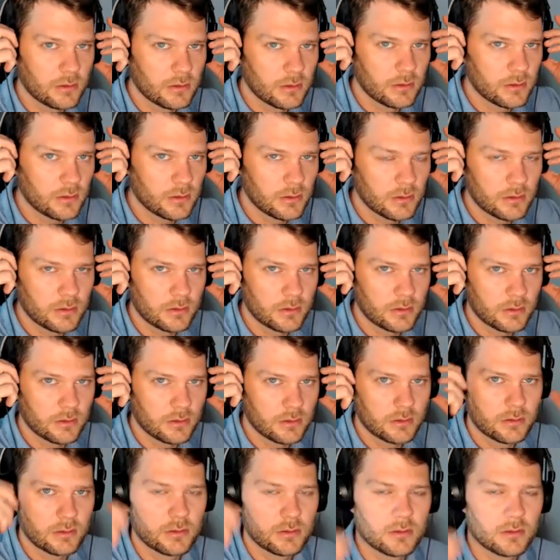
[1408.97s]

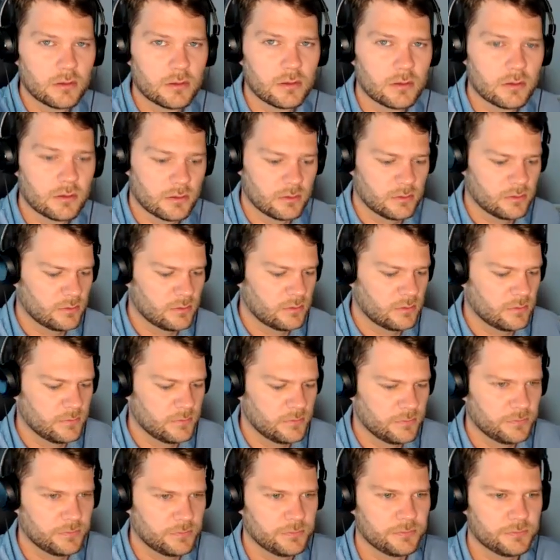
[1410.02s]

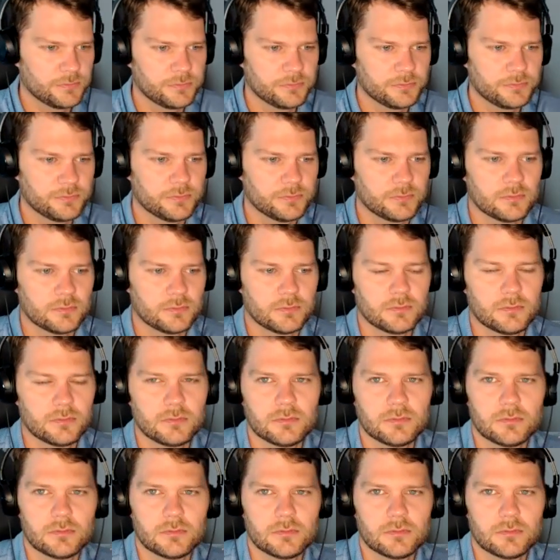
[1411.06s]
(silent)